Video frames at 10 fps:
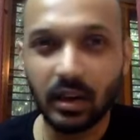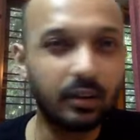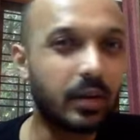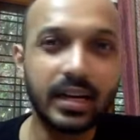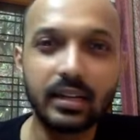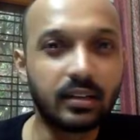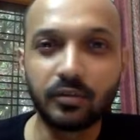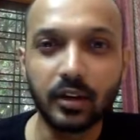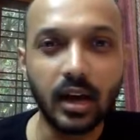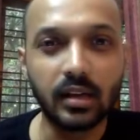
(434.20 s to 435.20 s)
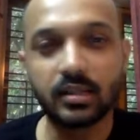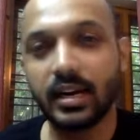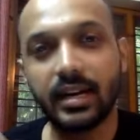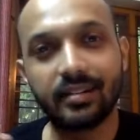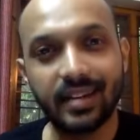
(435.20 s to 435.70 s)
You get it in different colors,
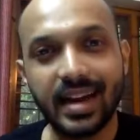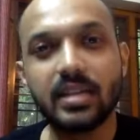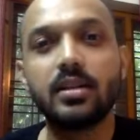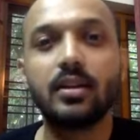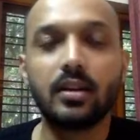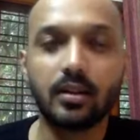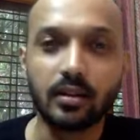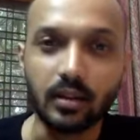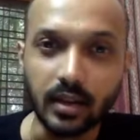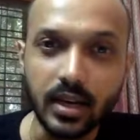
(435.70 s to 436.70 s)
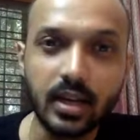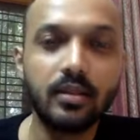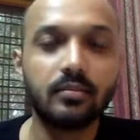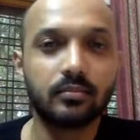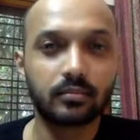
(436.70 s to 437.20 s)
right? Red,
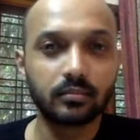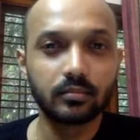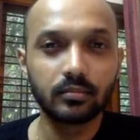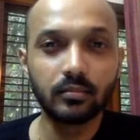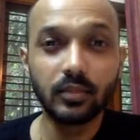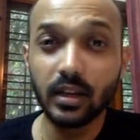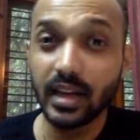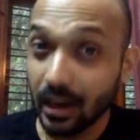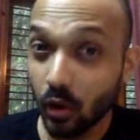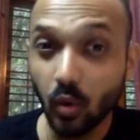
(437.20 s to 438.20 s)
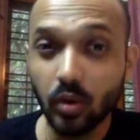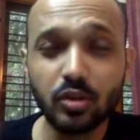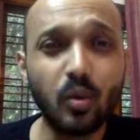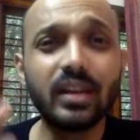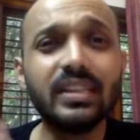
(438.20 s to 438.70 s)
green, yellow.
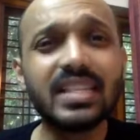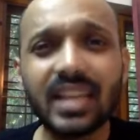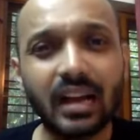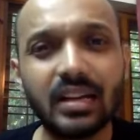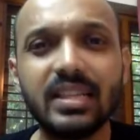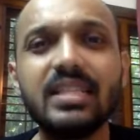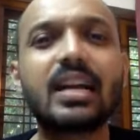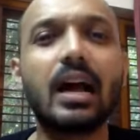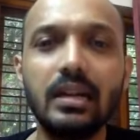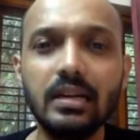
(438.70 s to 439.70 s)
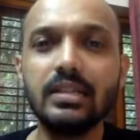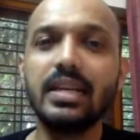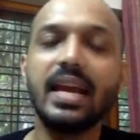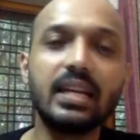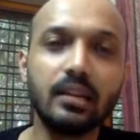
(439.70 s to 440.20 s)
So what are these colors? These colors
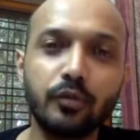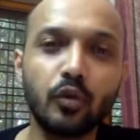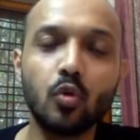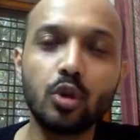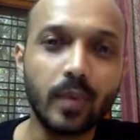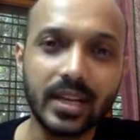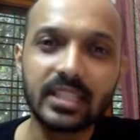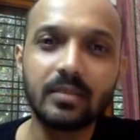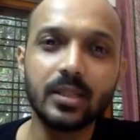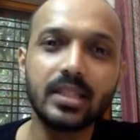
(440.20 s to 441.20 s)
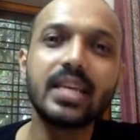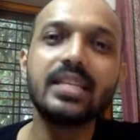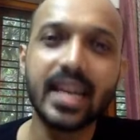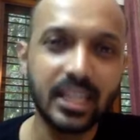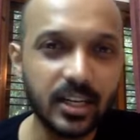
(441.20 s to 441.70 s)
in any fruit or vegetables is
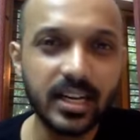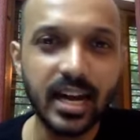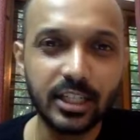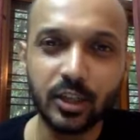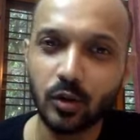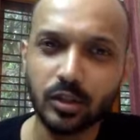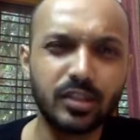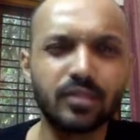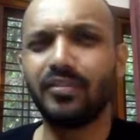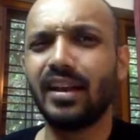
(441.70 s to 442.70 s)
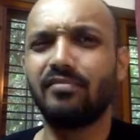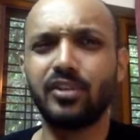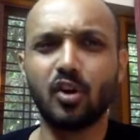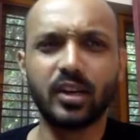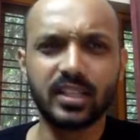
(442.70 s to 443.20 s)
essentially antioxidants,
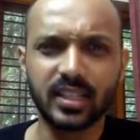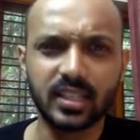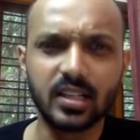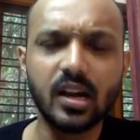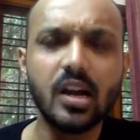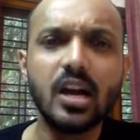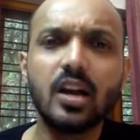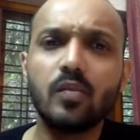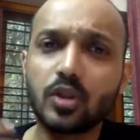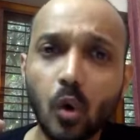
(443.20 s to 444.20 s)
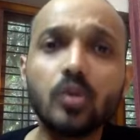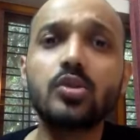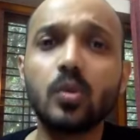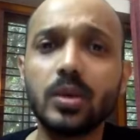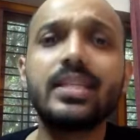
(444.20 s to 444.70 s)
flavonoids, etc., which
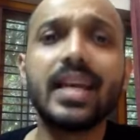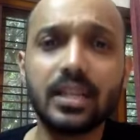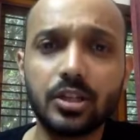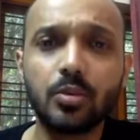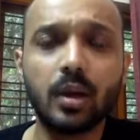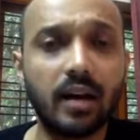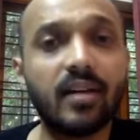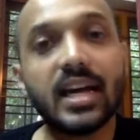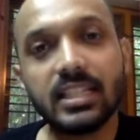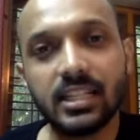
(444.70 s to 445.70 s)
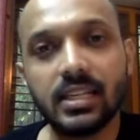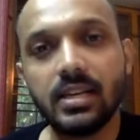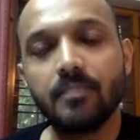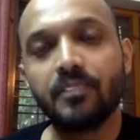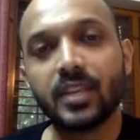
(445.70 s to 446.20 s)
also is said to have
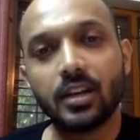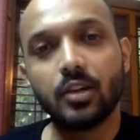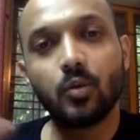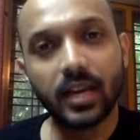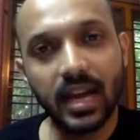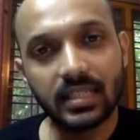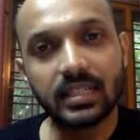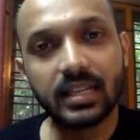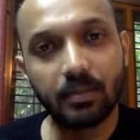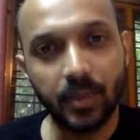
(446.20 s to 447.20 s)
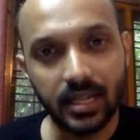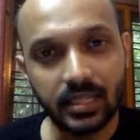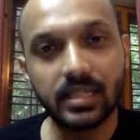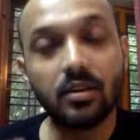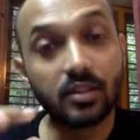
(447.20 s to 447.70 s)
anti-uric acid
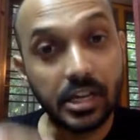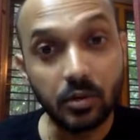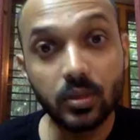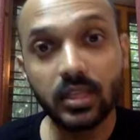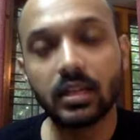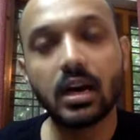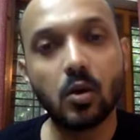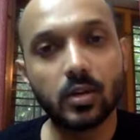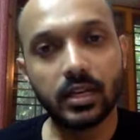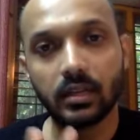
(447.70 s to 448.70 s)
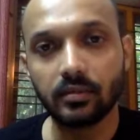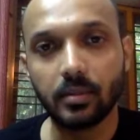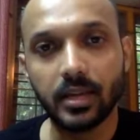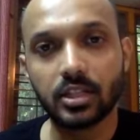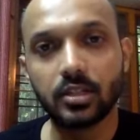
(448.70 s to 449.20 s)
capacity or reducing the gout and
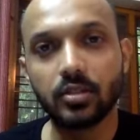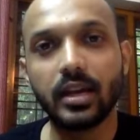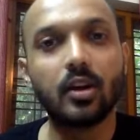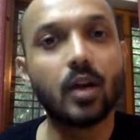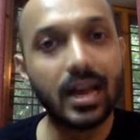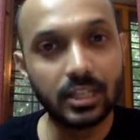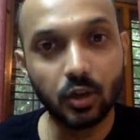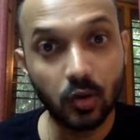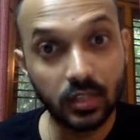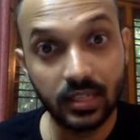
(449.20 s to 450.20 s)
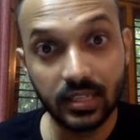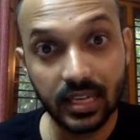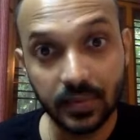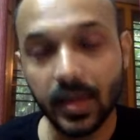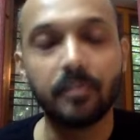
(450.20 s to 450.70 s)
inflammation. So they are all antioxidants
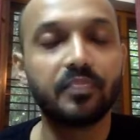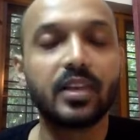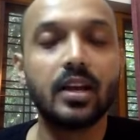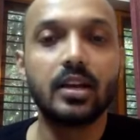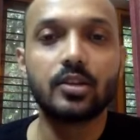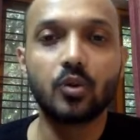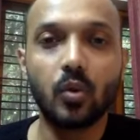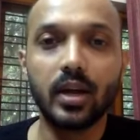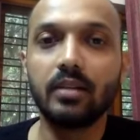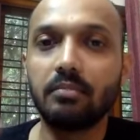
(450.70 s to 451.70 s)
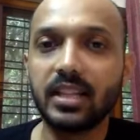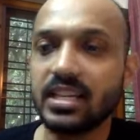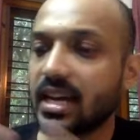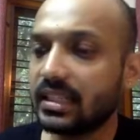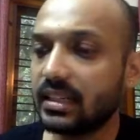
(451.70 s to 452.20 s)
as well. So
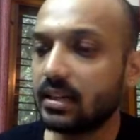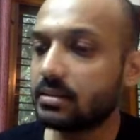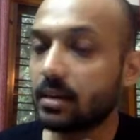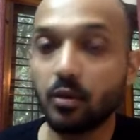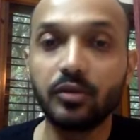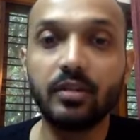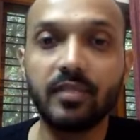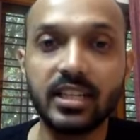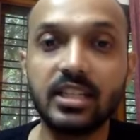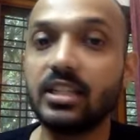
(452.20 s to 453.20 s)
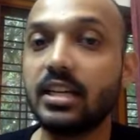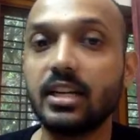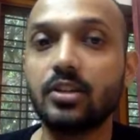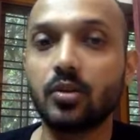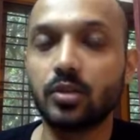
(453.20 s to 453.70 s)
these are some of the
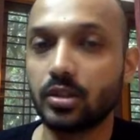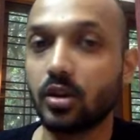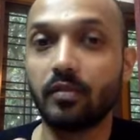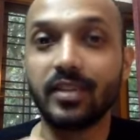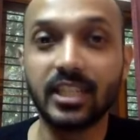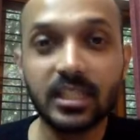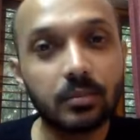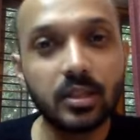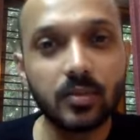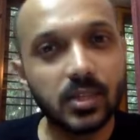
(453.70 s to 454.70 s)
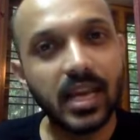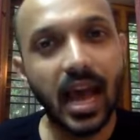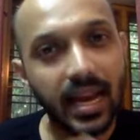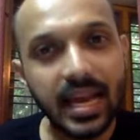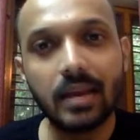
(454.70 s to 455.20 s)
vegetarian sources or vegetables which
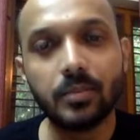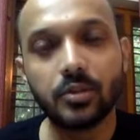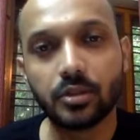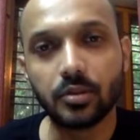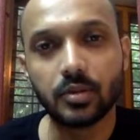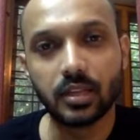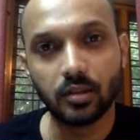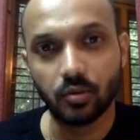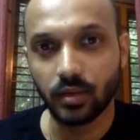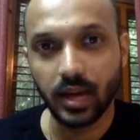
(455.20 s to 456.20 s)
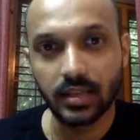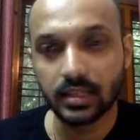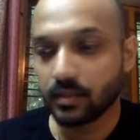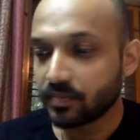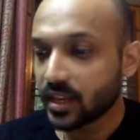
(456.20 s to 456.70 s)
can help in reducing the uric acid.